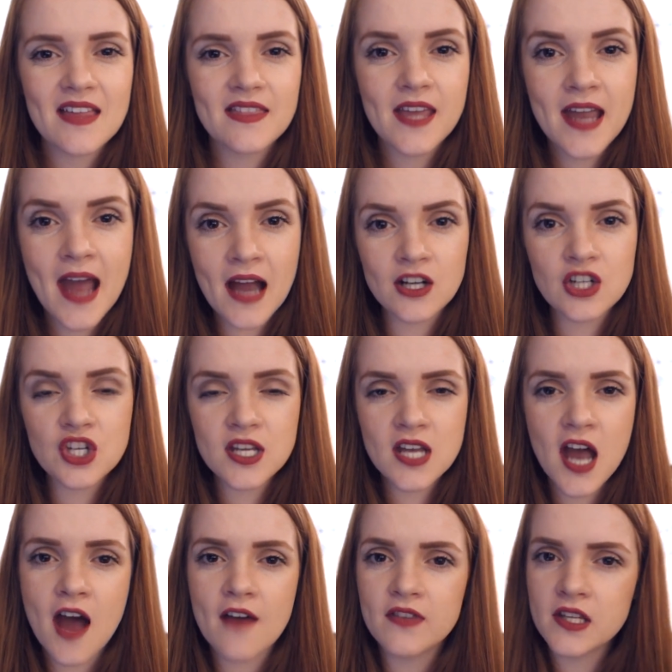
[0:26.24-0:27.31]
They actually
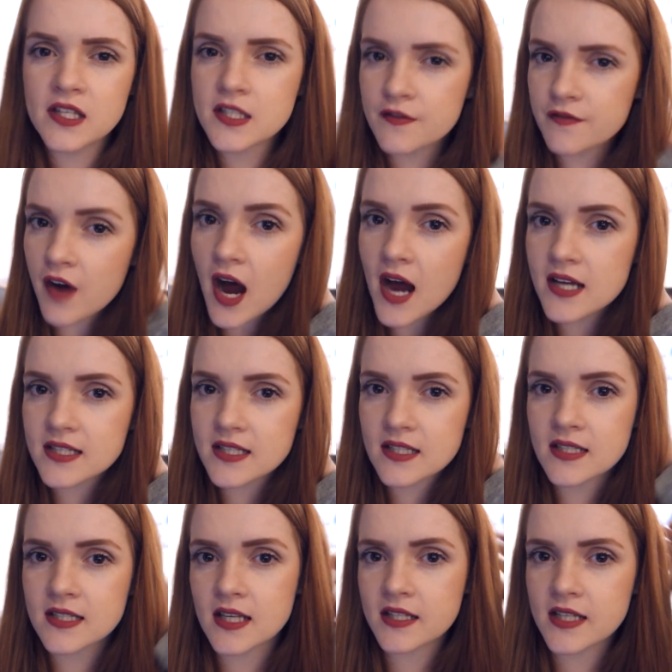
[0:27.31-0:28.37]
have these
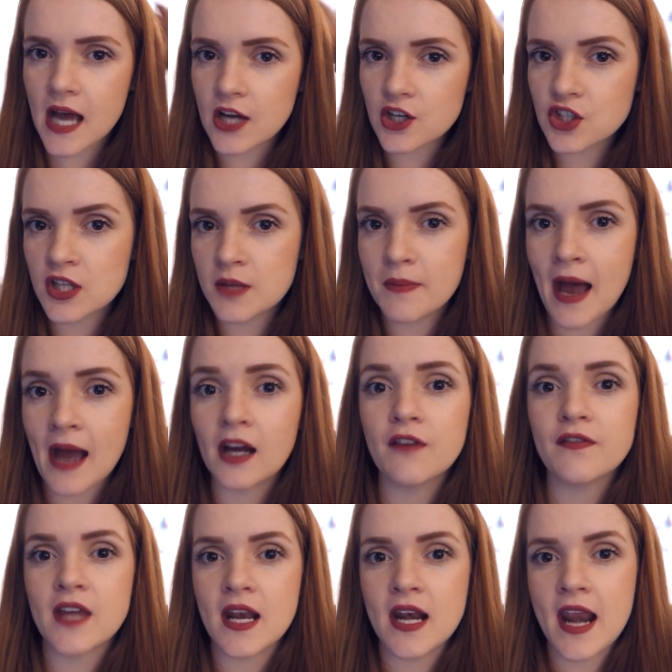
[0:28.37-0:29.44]
devices attached to the back
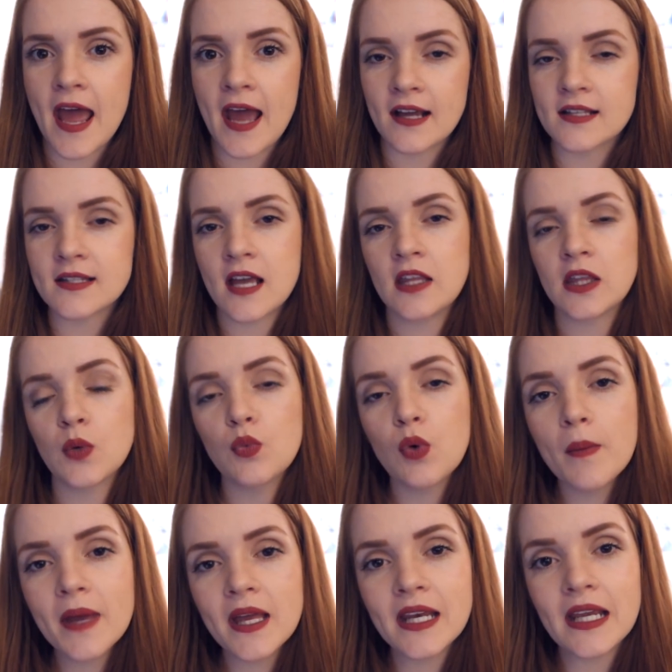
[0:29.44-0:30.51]
of their necks and the
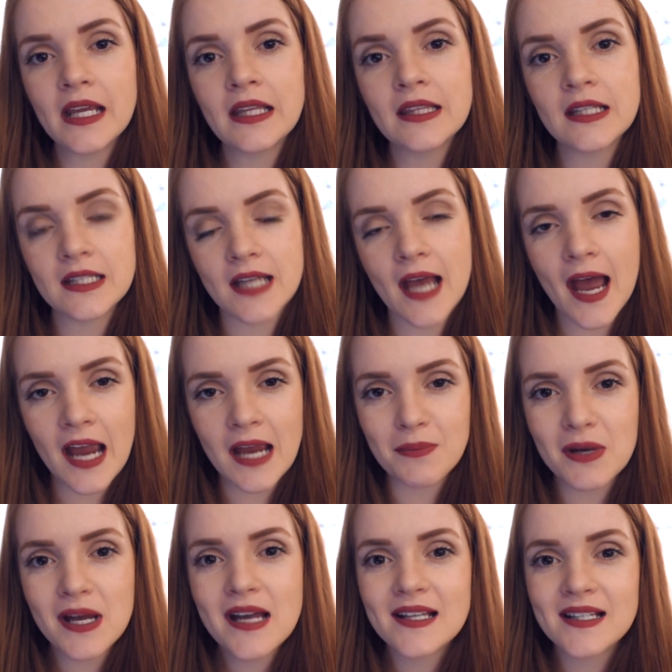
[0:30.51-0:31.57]
woman in the tape
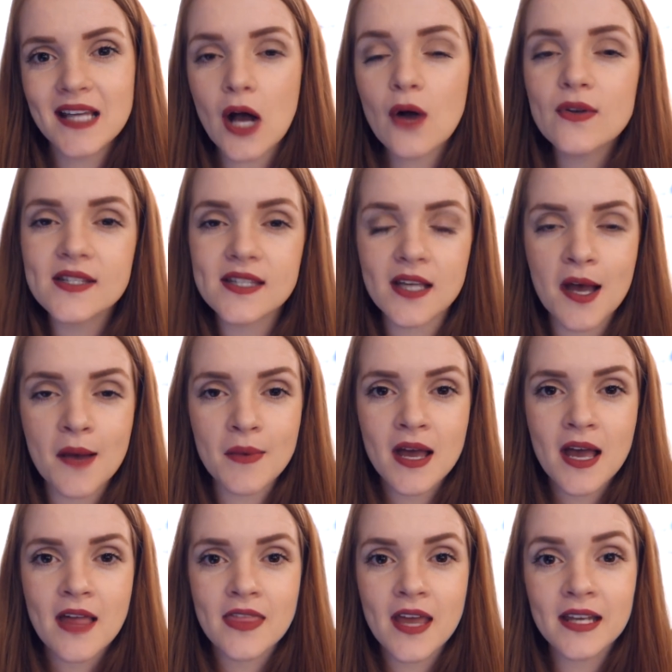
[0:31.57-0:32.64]
tells them
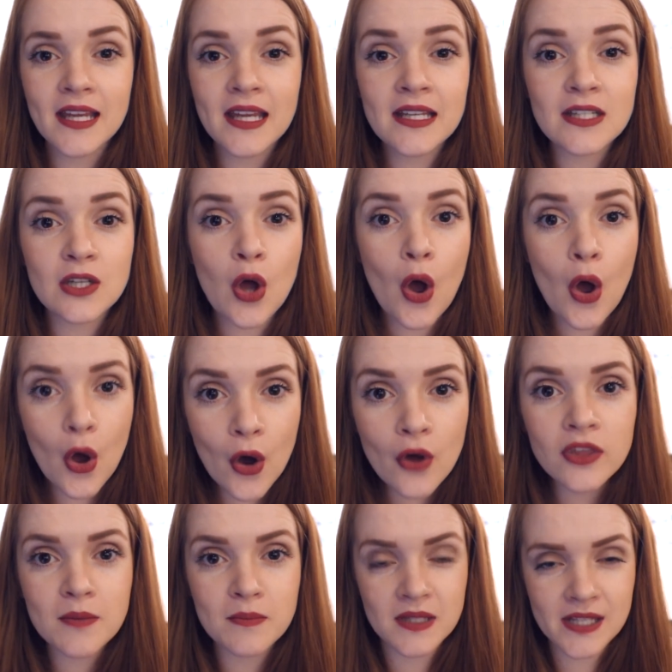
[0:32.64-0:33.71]
they need to
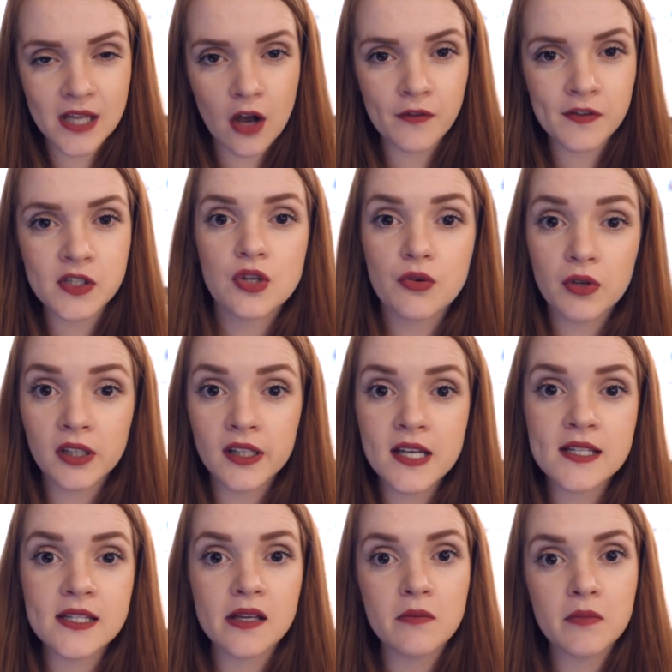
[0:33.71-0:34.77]
hurt themselves to
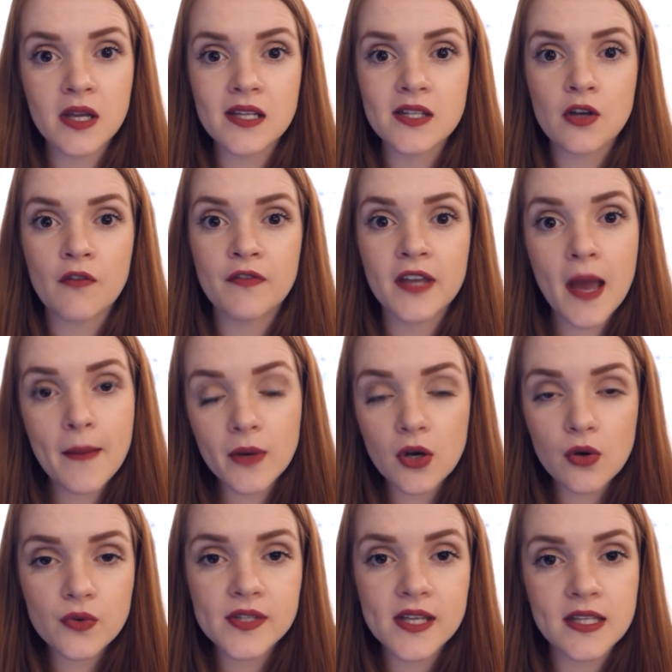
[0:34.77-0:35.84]
release a mix of
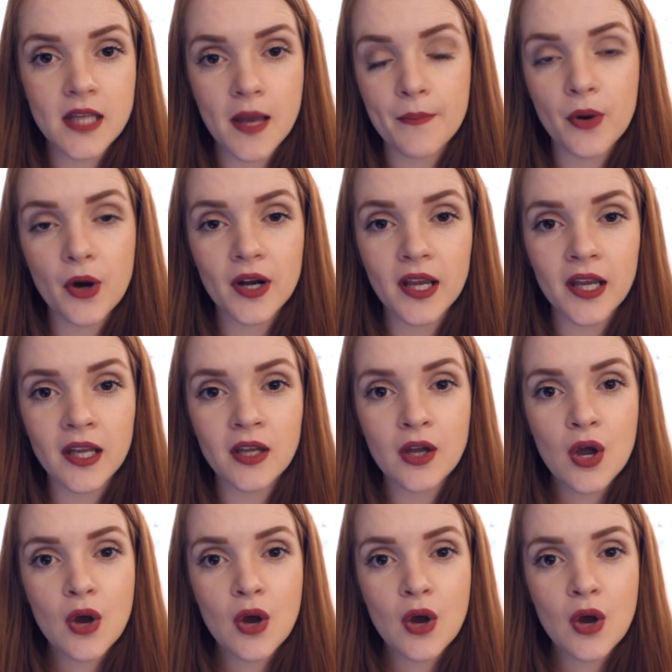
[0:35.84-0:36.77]
chemicals in their body